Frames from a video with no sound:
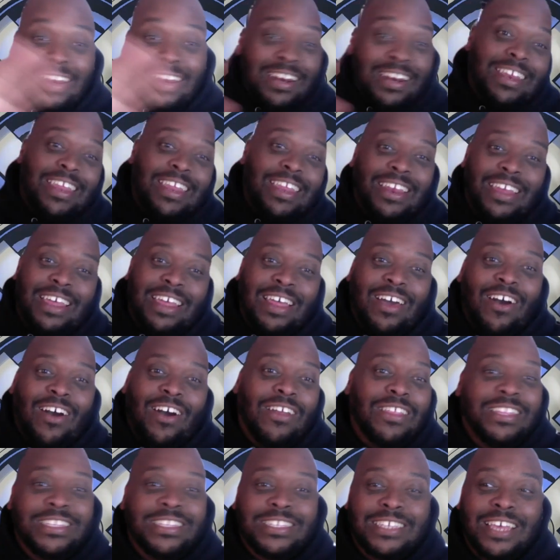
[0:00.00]
da, da, all
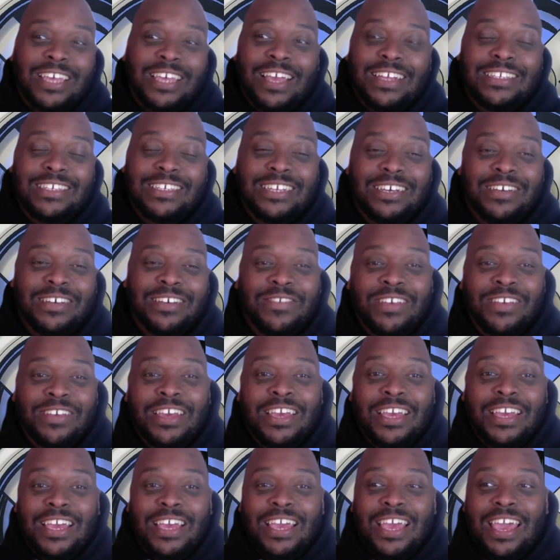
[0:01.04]
the side stuff,
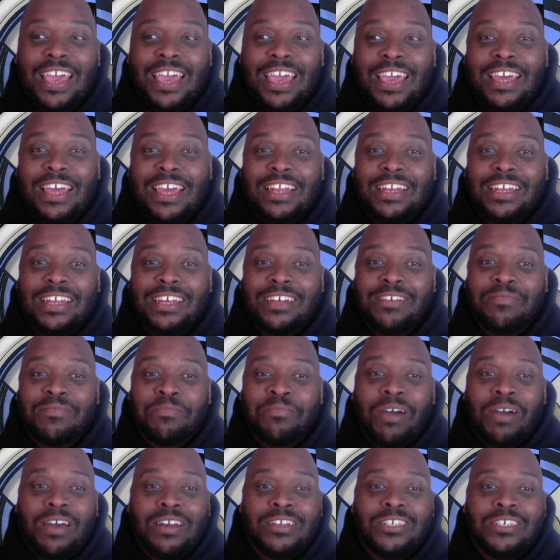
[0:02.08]
and
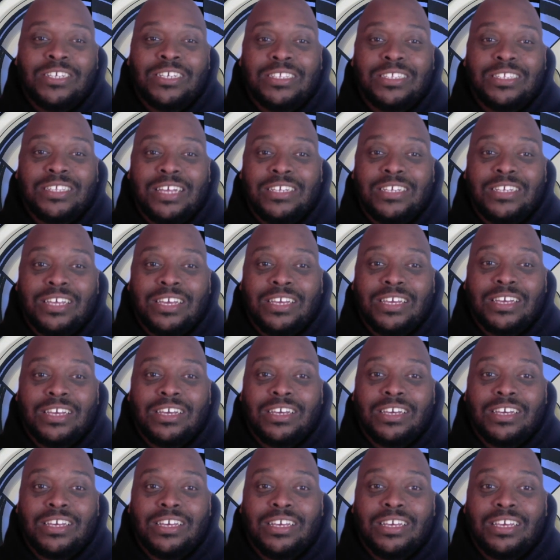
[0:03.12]
Prodigy and Sage like
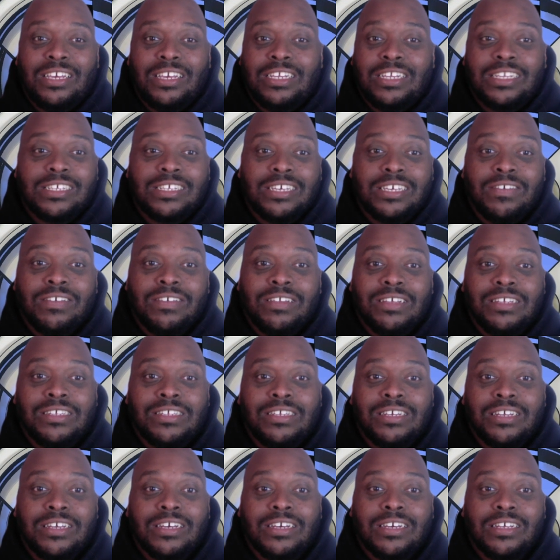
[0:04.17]
he doesn't even listen
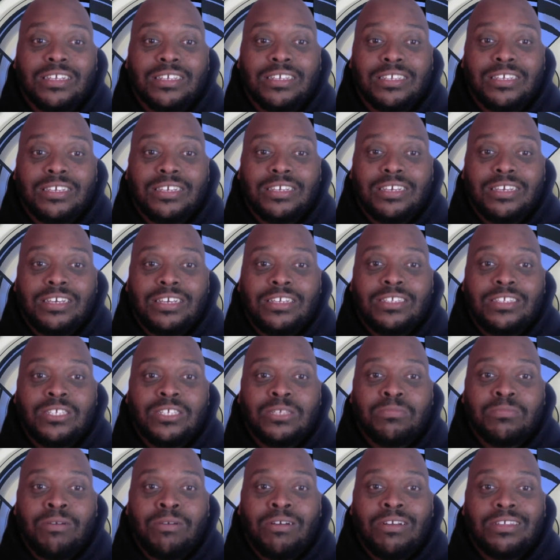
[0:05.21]
to us. He's the
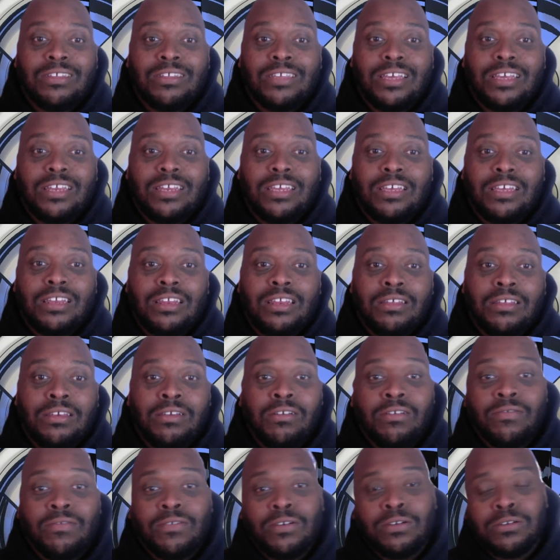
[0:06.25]
smartest idiot in the
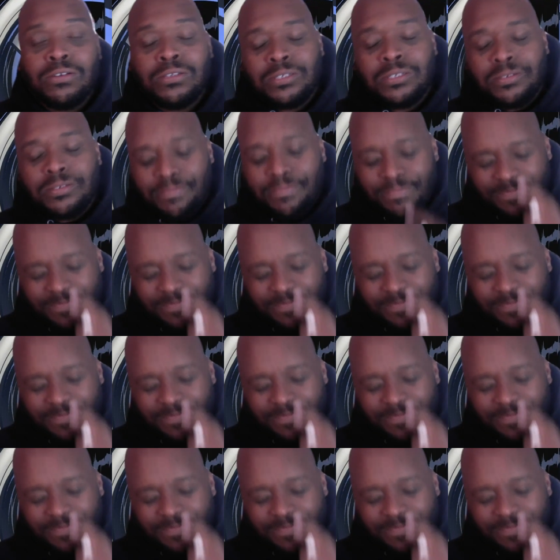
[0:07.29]
universe.